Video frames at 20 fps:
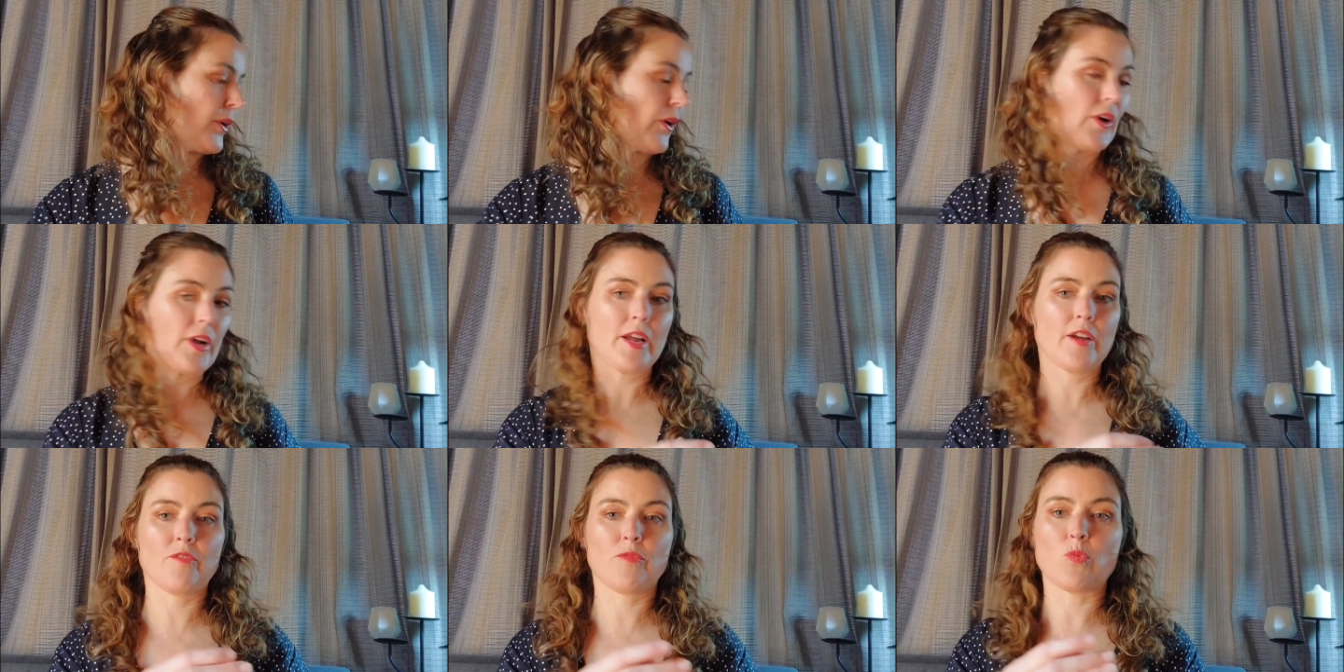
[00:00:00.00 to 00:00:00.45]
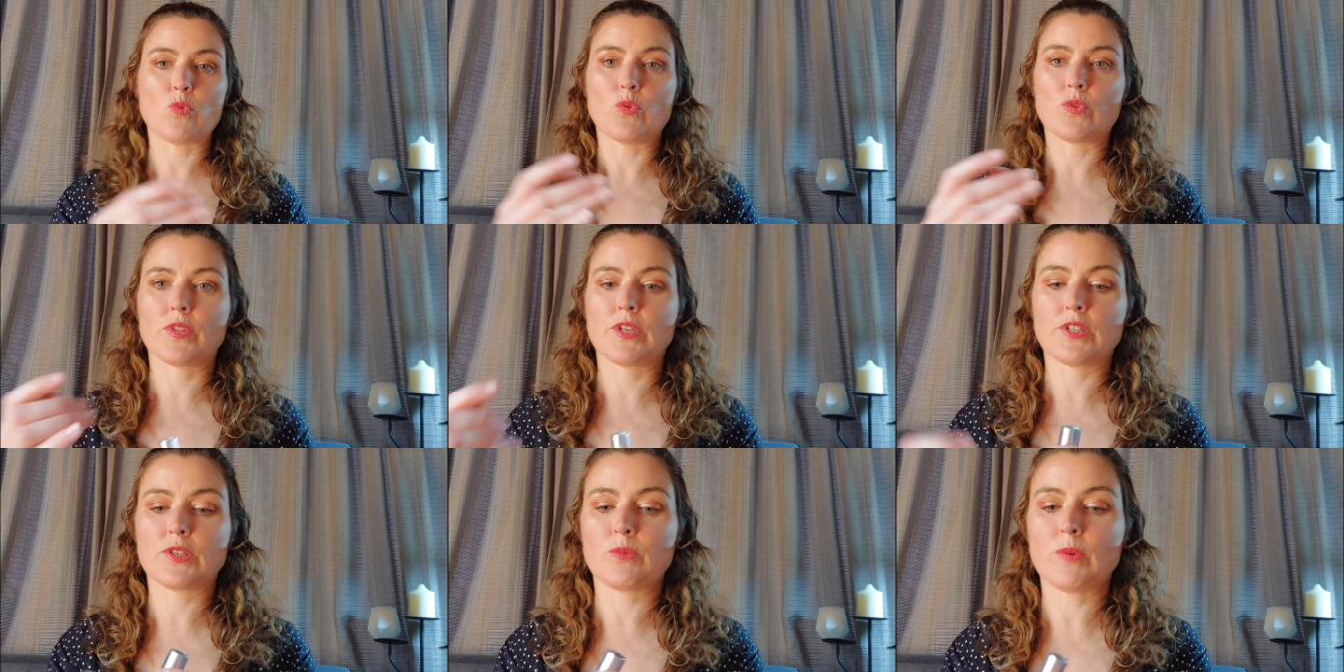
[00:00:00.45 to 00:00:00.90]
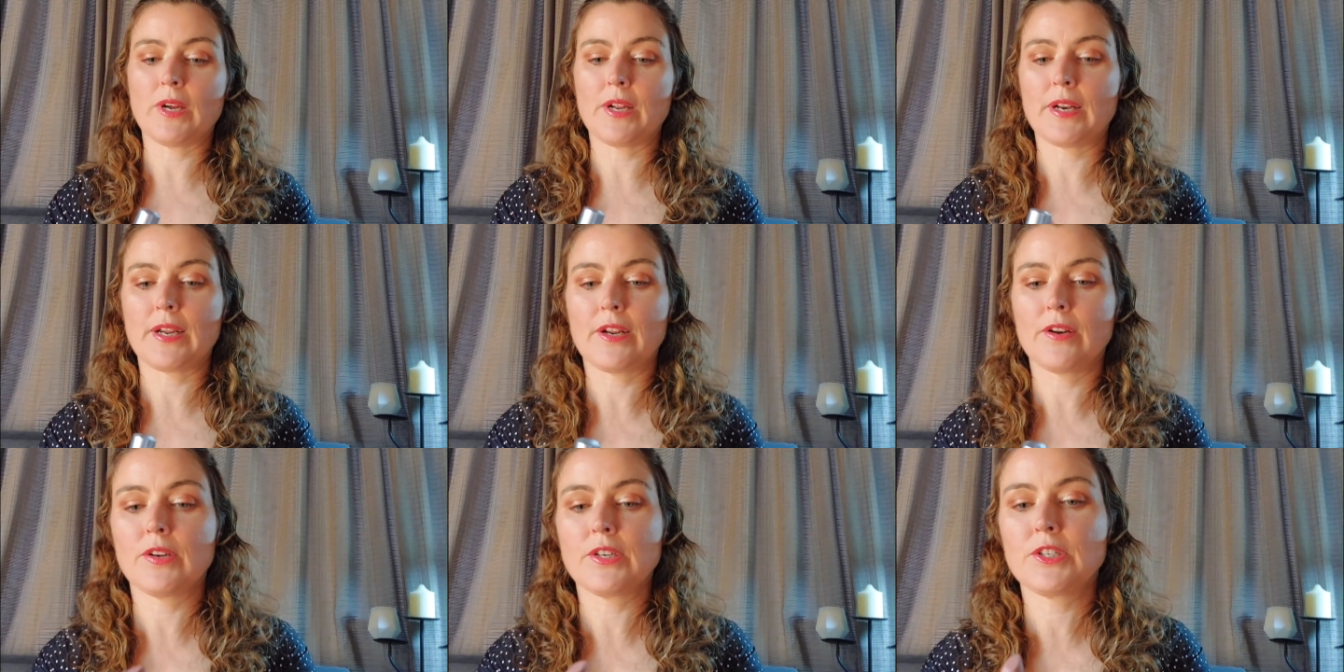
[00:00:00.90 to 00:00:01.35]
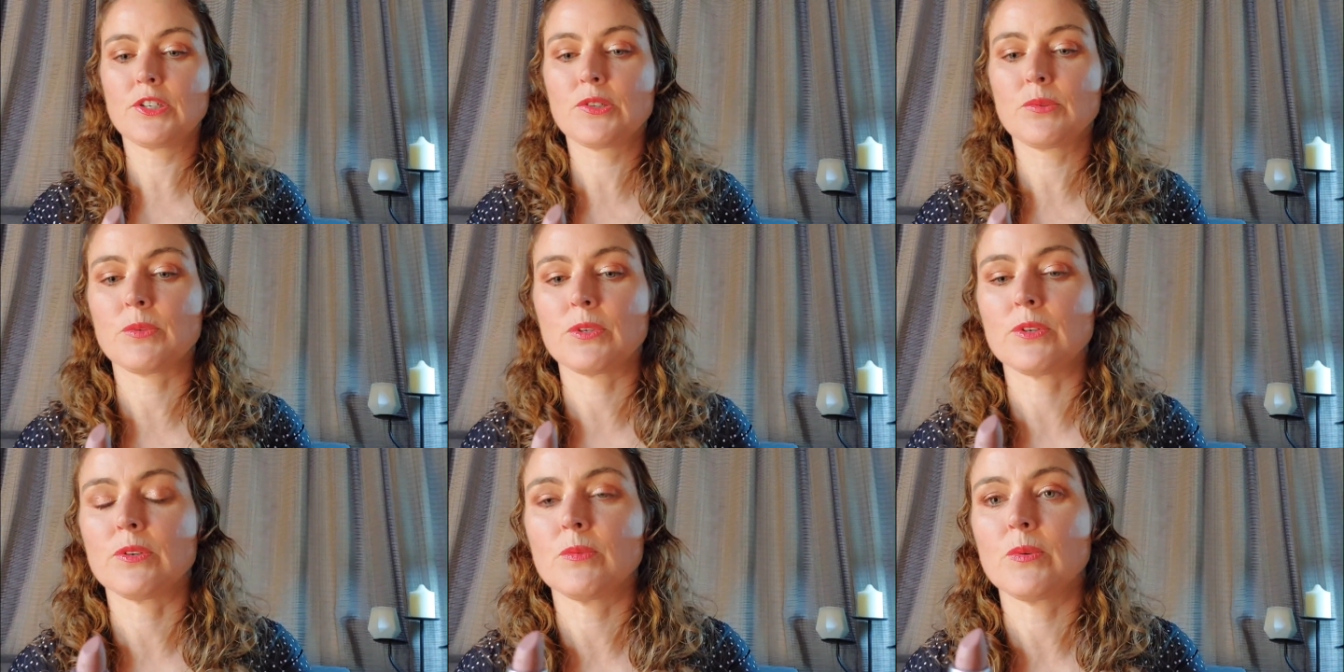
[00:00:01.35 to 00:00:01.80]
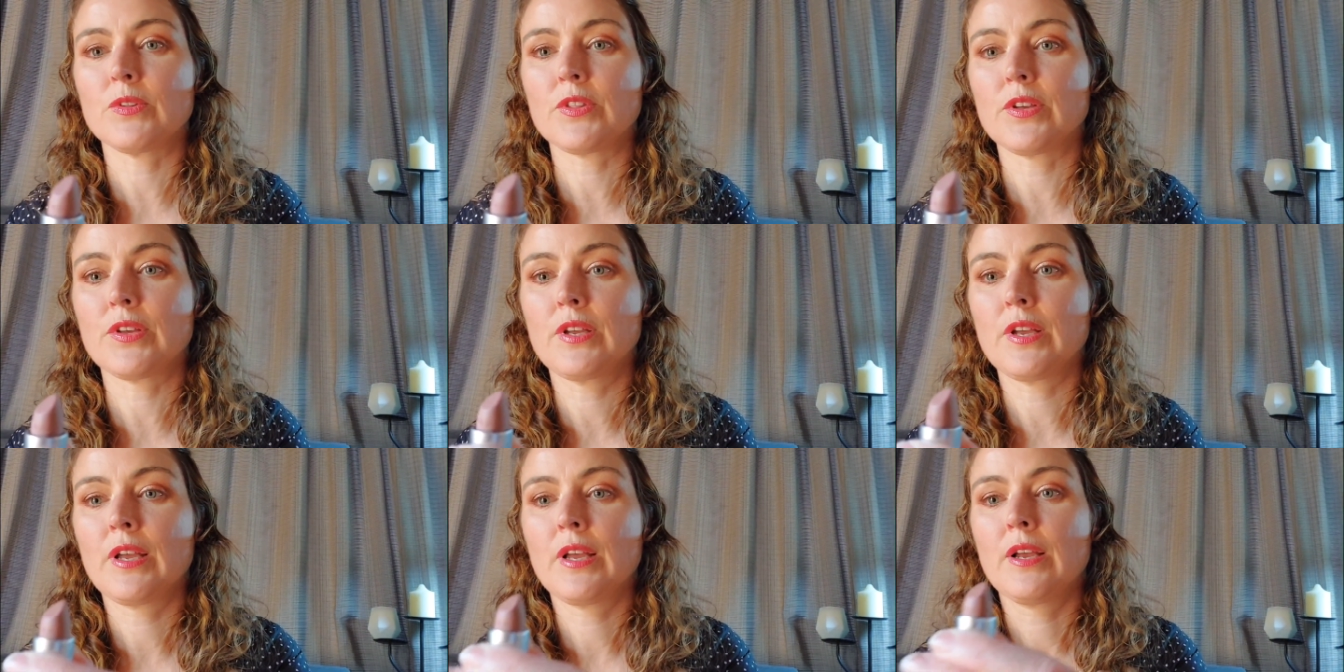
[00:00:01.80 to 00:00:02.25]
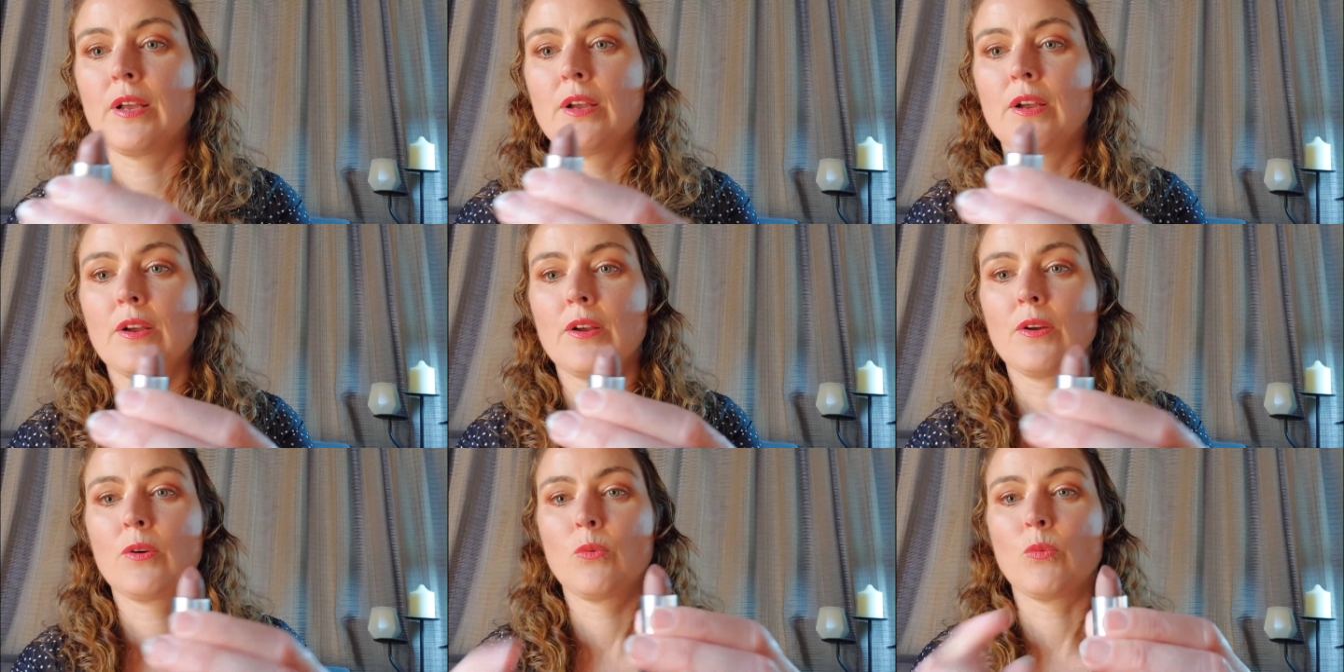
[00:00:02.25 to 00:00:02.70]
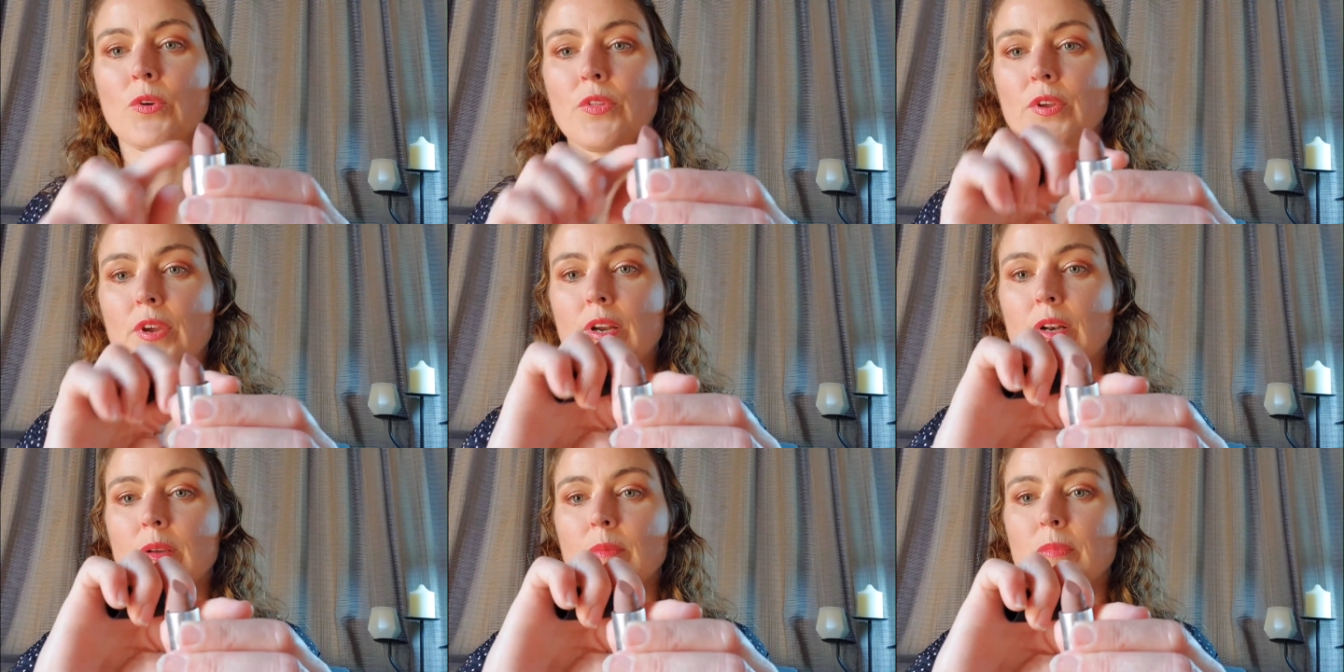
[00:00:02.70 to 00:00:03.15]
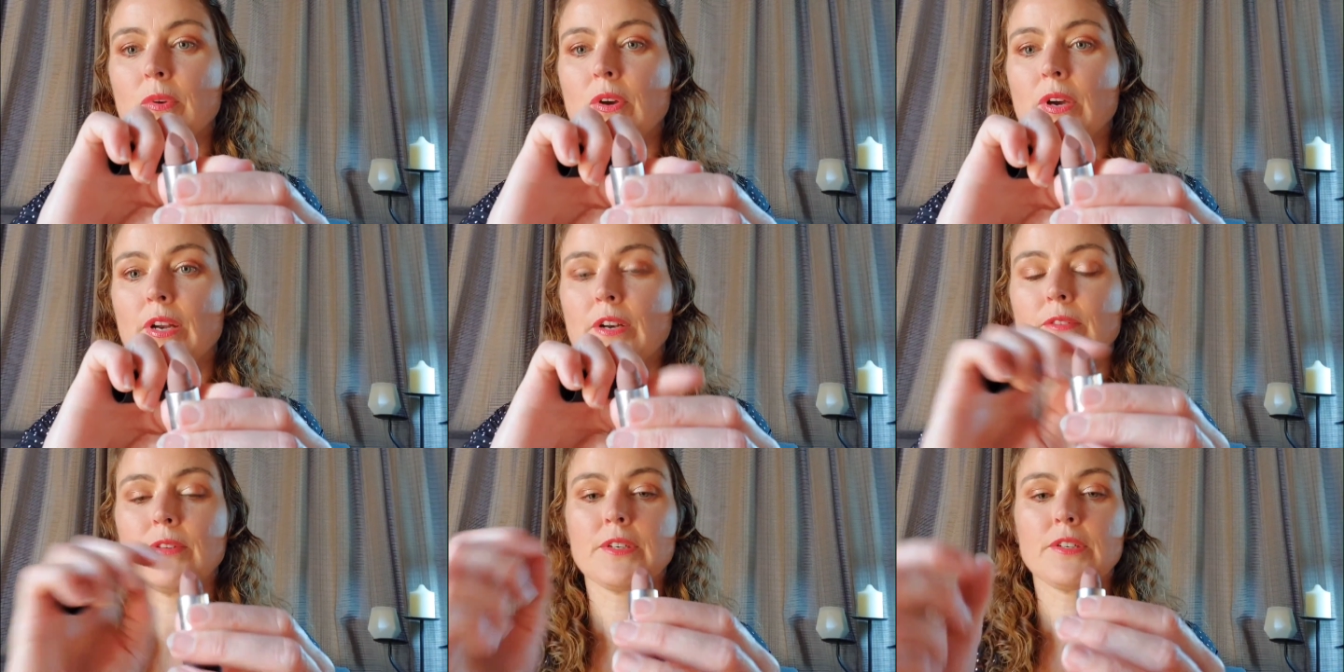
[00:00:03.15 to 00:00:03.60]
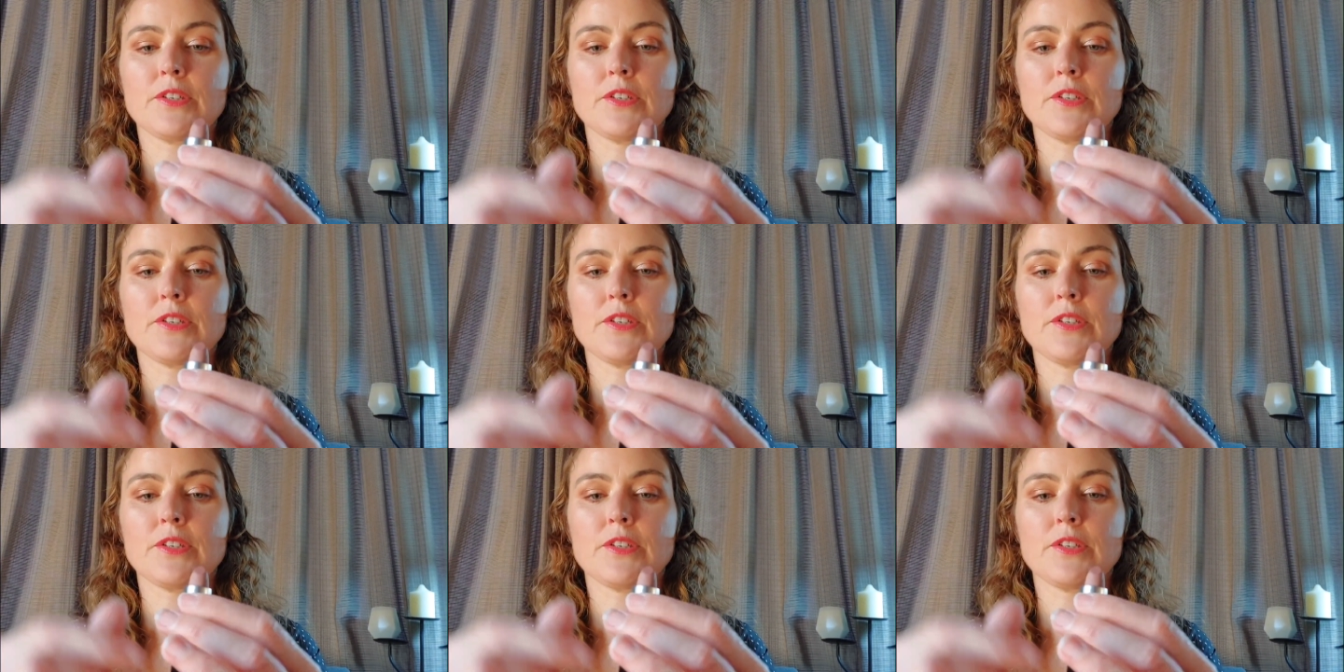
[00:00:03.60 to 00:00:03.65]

I have worn this one and I just wear it with a lip liner.